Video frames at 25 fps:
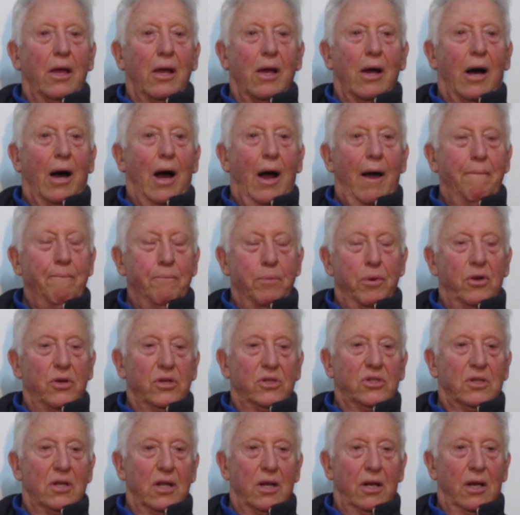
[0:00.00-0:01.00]
I
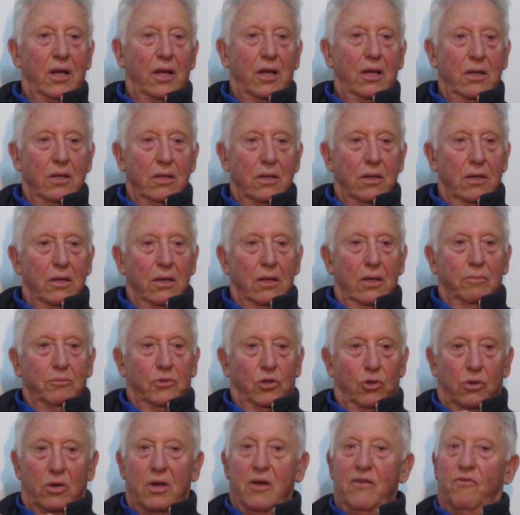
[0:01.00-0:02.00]
personally,
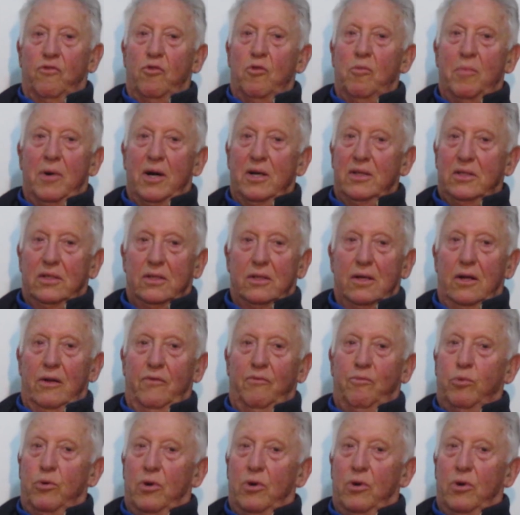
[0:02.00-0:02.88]
talking for myself,